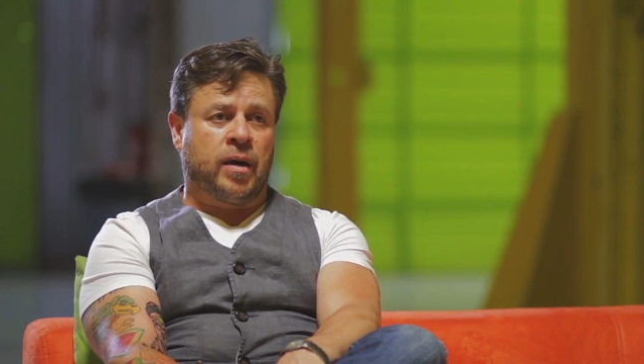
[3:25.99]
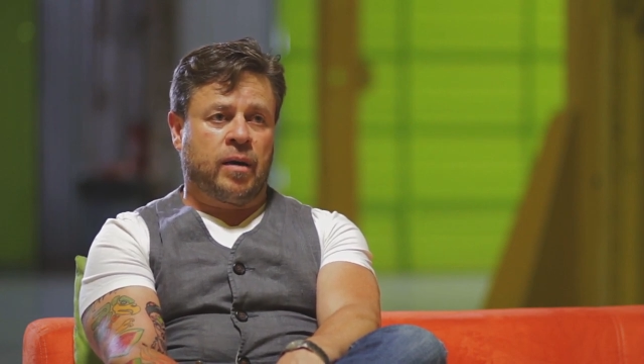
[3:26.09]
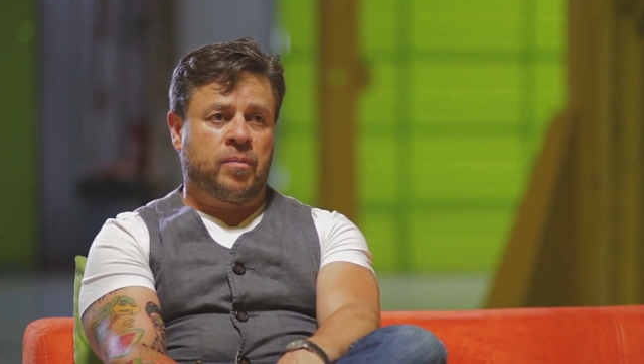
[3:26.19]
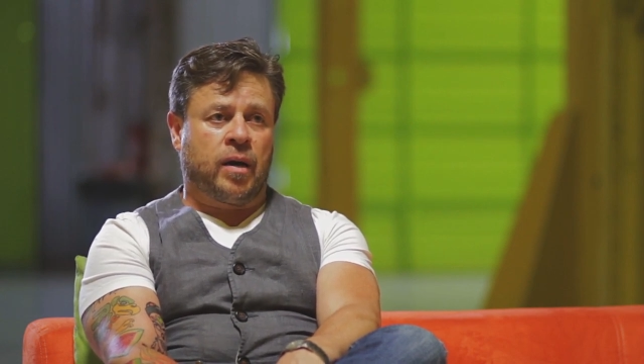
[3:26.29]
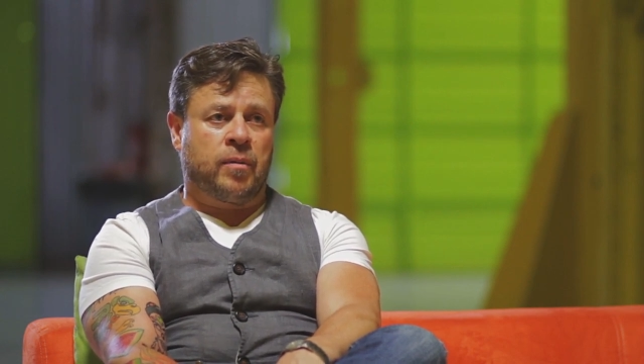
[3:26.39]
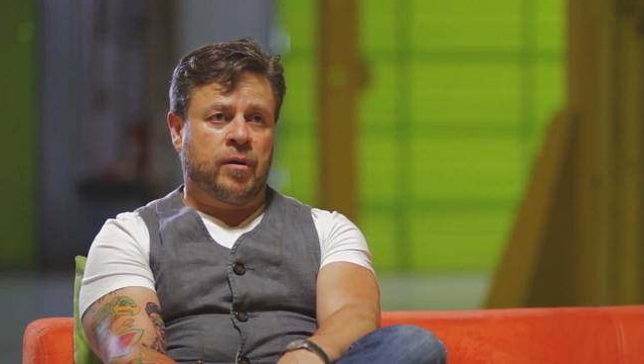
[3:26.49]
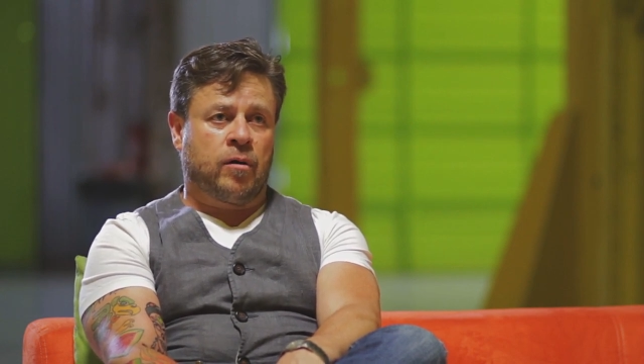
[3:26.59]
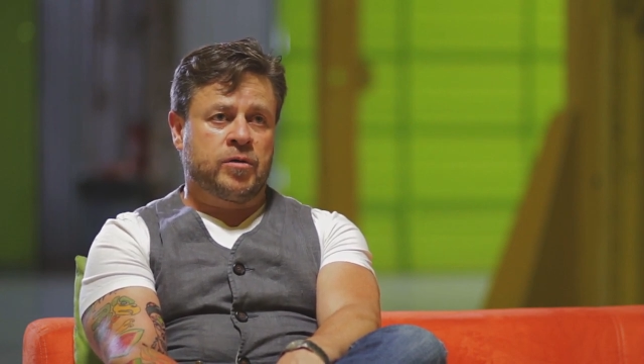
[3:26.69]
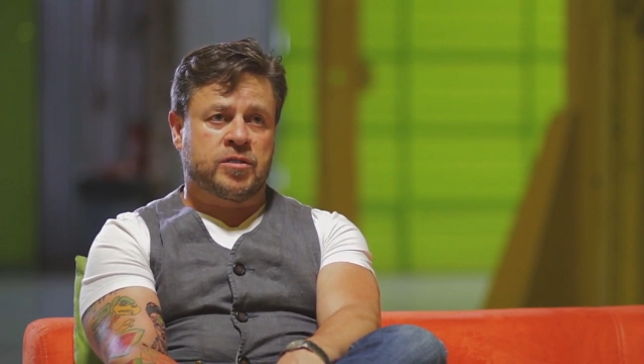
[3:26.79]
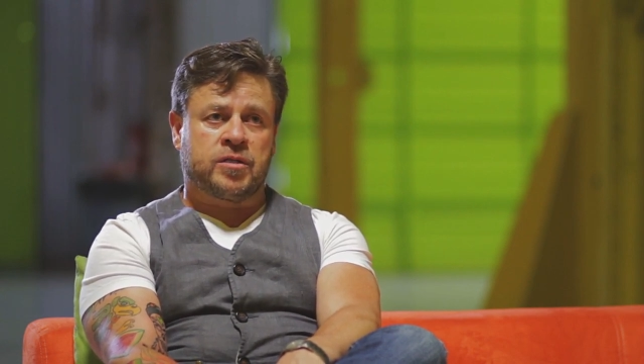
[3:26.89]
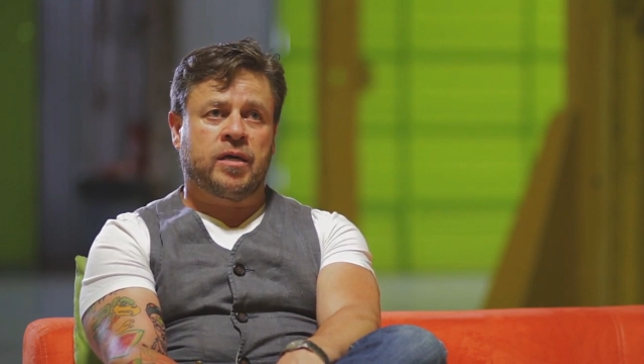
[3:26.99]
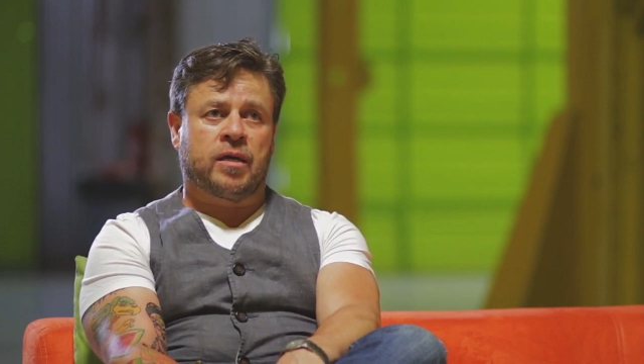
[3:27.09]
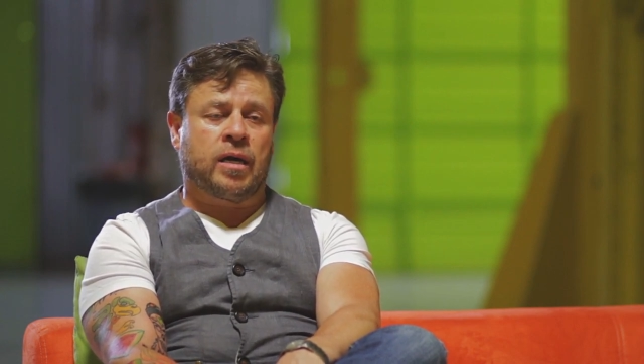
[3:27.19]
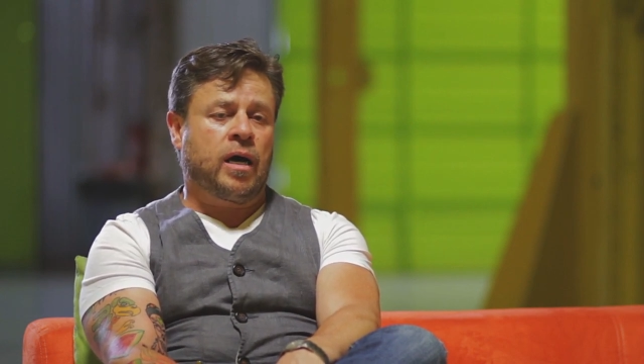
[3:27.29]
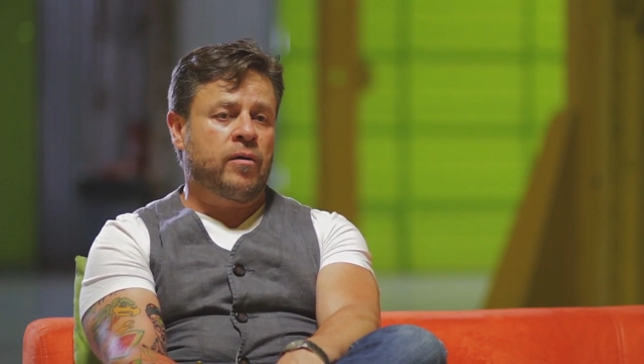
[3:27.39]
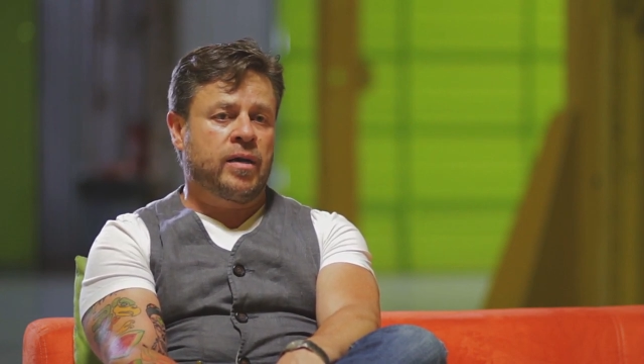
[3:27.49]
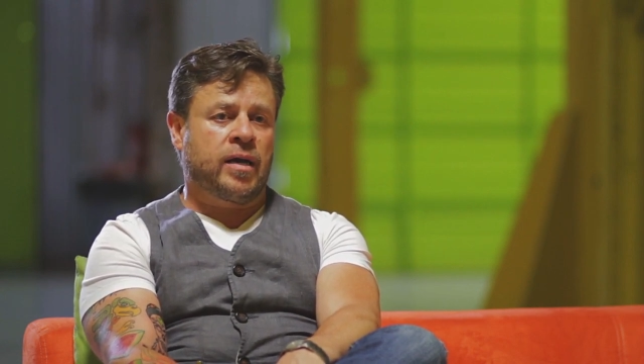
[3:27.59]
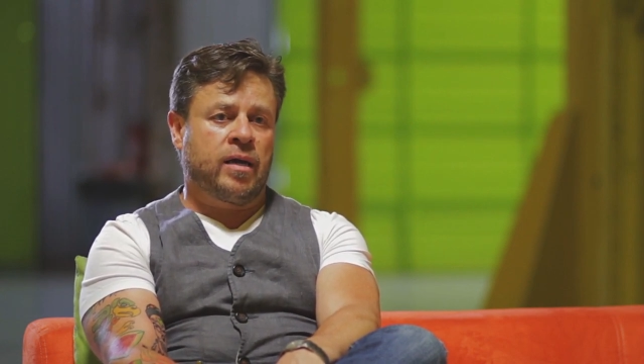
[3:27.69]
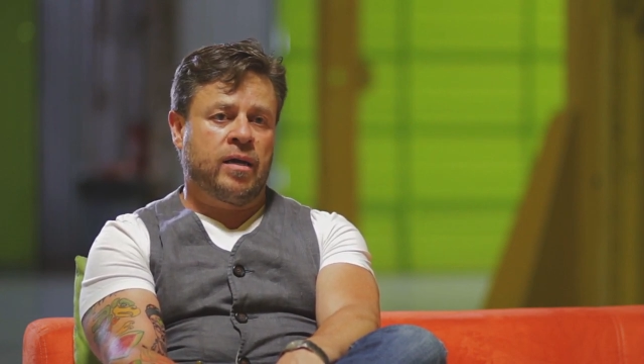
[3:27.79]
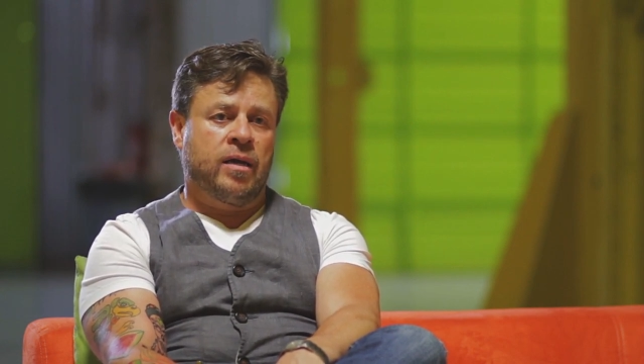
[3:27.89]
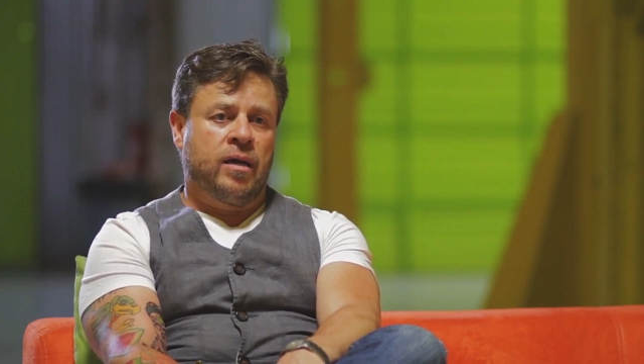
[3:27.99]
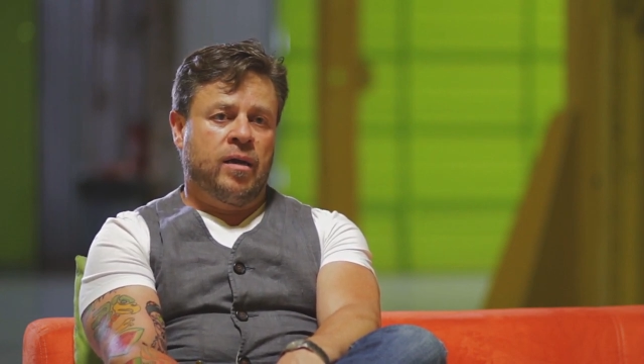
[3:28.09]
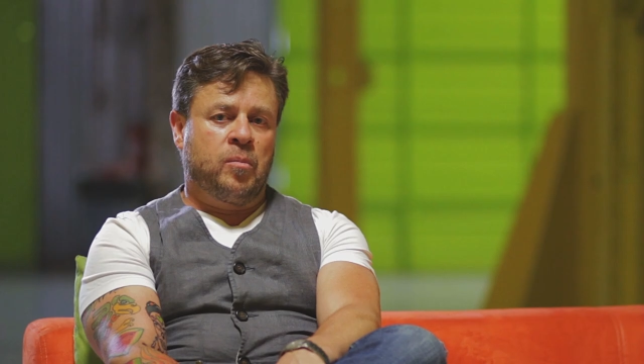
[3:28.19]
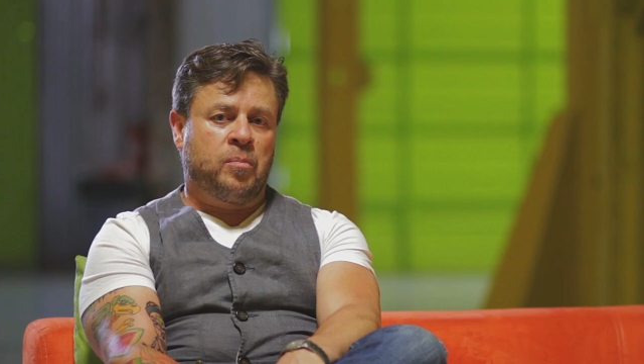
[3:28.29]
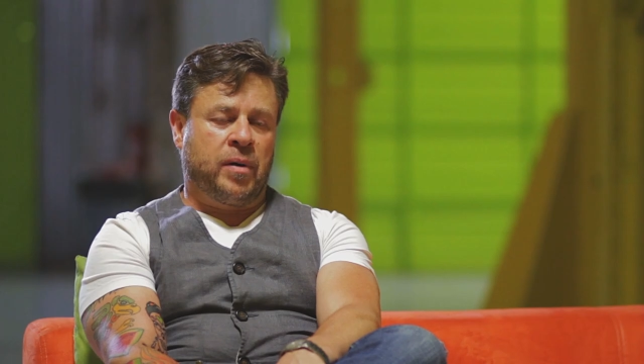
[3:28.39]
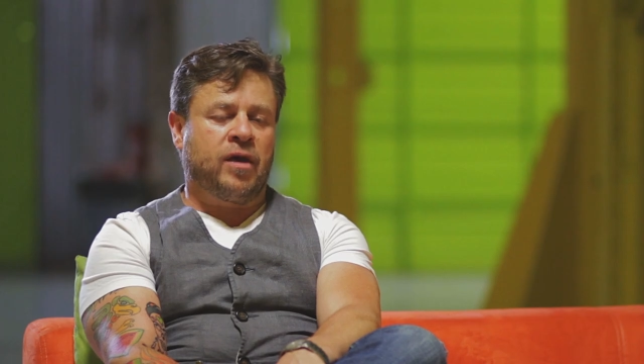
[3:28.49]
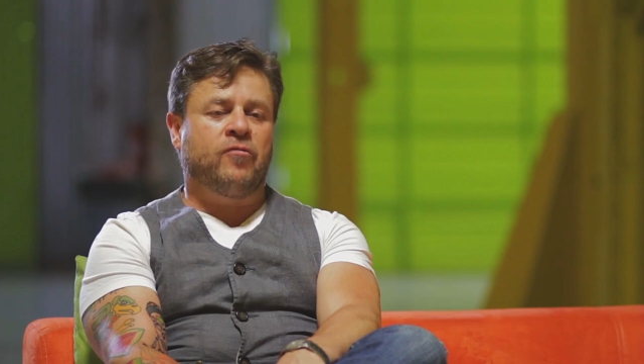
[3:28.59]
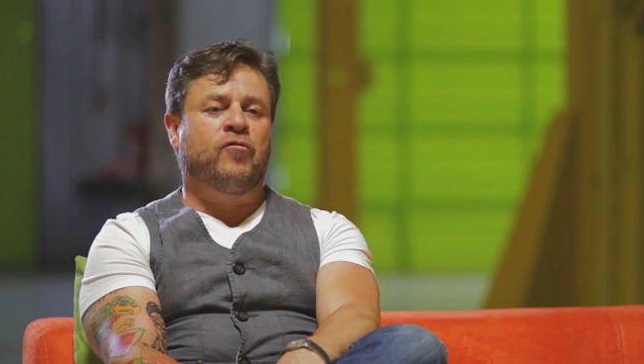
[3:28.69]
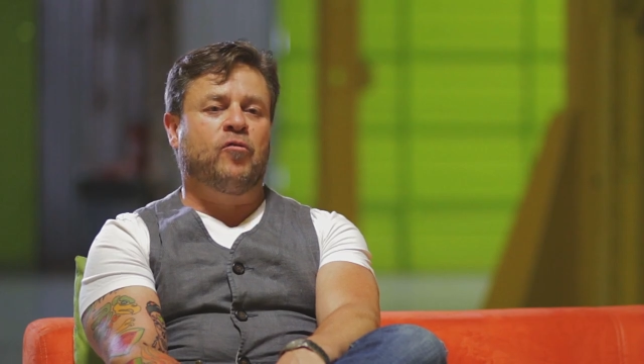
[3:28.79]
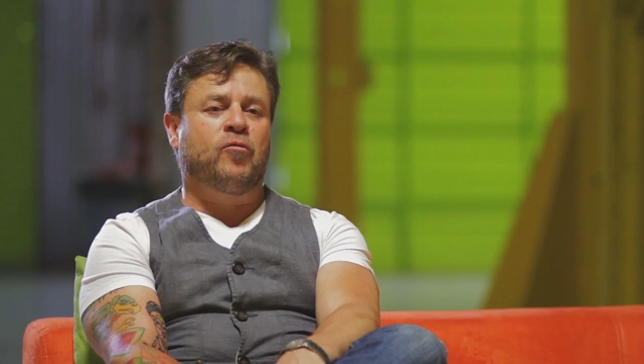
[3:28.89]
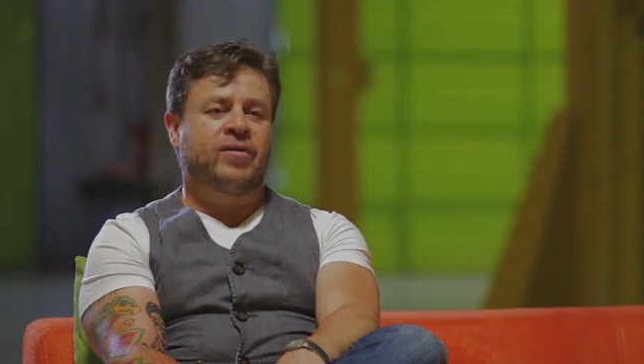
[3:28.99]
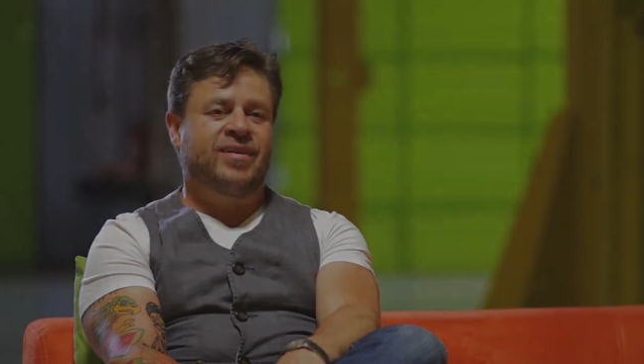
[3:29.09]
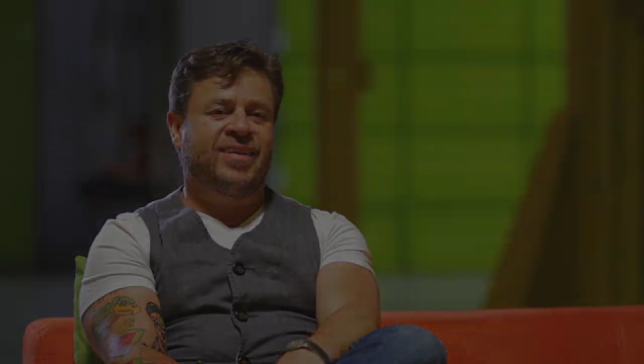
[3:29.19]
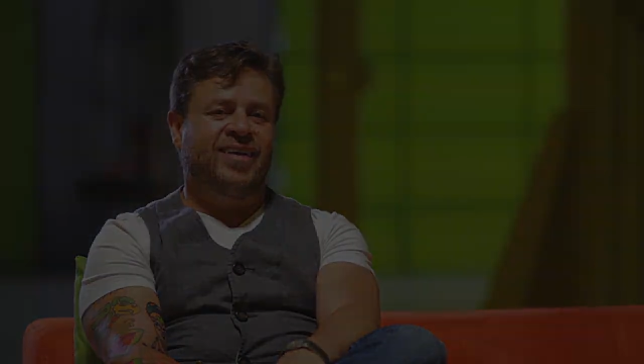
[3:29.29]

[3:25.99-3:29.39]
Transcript: I, I've been always thinking, how can I pay it forward?